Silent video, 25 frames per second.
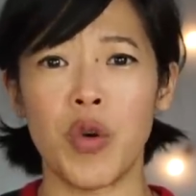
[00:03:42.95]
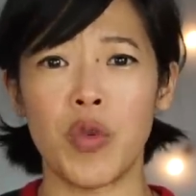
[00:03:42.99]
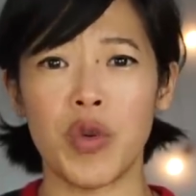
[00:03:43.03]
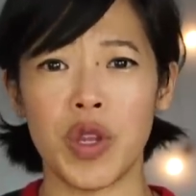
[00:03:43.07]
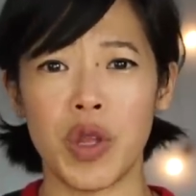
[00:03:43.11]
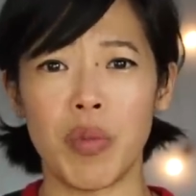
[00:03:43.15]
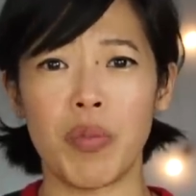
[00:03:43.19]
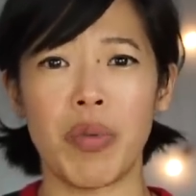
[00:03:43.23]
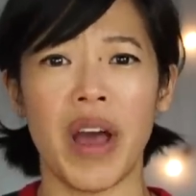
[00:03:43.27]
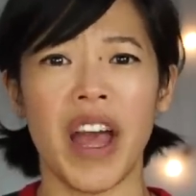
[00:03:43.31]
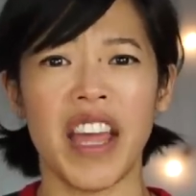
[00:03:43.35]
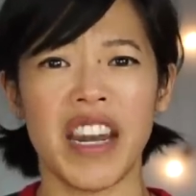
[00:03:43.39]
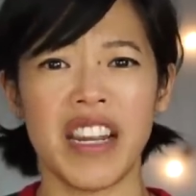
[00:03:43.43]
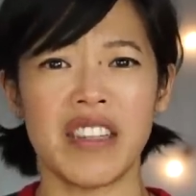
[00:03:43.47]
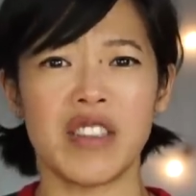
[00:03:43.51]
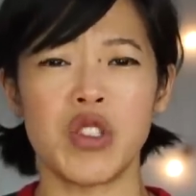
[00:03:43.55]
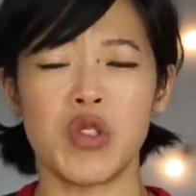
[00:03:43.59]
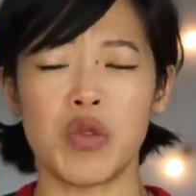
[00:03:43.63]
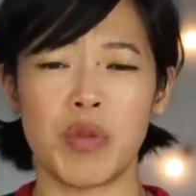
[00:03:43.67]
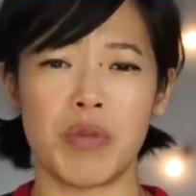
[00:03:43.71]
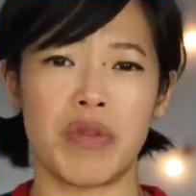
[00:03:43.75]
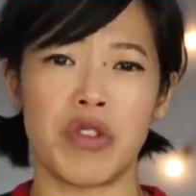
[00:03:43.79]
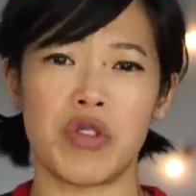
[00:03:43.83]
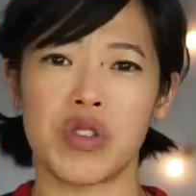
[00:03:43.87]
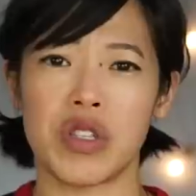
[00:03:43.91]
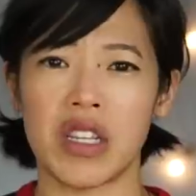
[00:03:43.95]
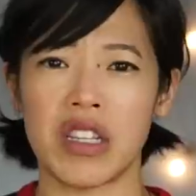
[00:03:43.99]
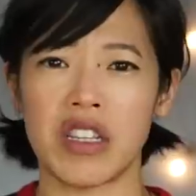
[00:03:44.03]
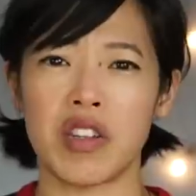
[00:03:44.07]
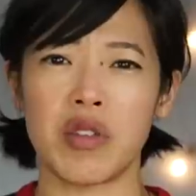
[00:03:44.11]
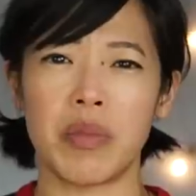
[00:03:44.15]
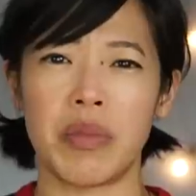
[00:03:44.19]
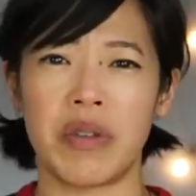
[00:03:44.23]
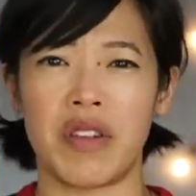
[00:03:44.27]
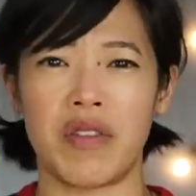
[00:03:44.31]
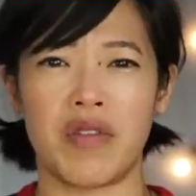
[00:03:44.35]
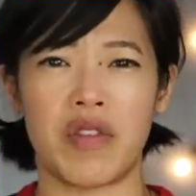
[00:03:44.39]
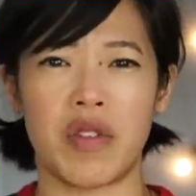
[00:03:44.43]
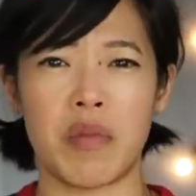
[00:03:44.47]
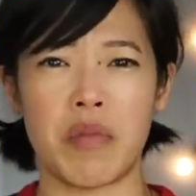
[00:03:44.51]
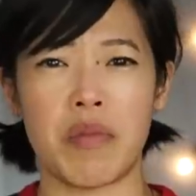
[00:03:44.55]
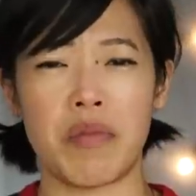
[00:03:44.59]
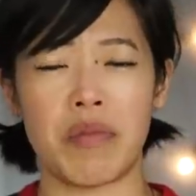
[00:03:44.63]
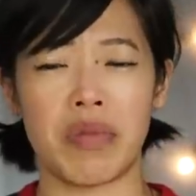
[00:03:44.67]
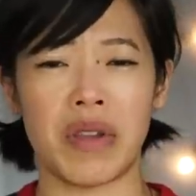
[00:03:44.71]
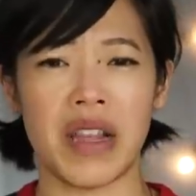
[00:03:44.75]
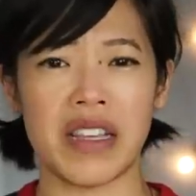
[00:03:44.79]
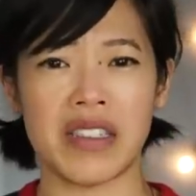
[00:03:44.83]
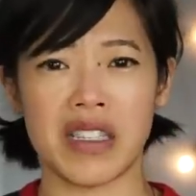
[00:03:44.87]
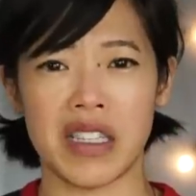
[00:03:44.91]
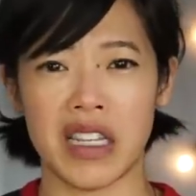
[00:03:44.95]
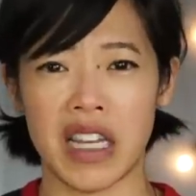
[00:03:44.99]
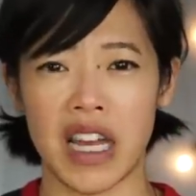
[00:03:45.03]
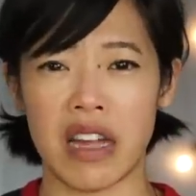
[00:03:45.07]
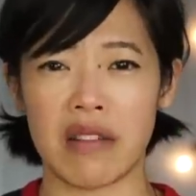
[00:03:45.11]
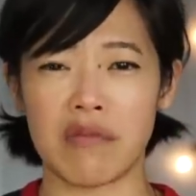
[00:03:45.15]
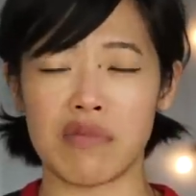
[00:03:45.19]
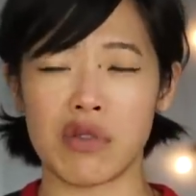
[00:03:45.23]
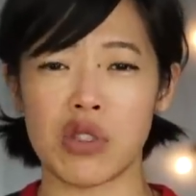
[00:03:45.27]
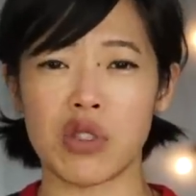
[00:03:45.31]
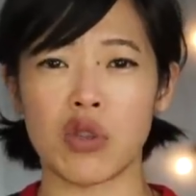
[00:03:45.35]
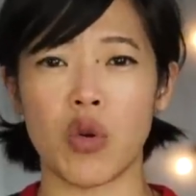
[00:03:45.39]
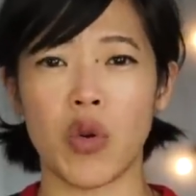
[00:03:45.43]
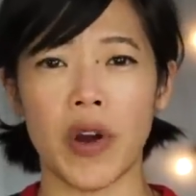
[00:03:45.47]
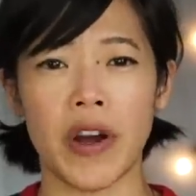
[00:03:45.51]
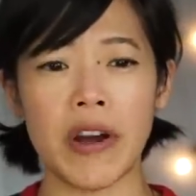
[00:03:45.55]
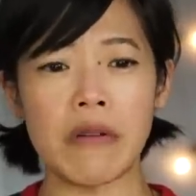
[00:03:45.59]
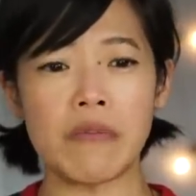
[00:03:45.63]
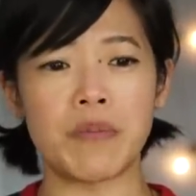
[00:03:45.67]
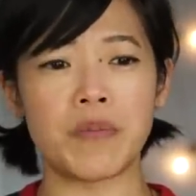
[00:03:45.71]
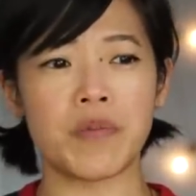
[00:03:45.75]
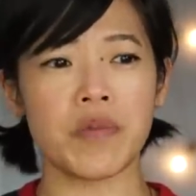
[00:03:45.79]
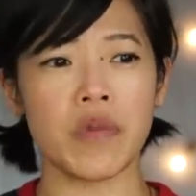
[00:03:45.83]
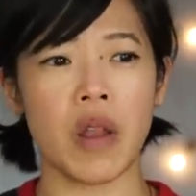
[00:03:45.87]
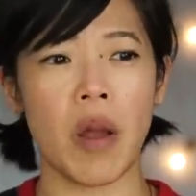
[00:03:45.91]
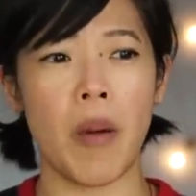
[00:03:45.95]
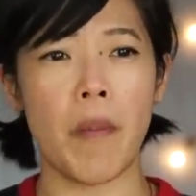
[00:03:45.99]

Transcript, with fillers: When you bite into it, there's a little bit of an unpleasant kind of squirt,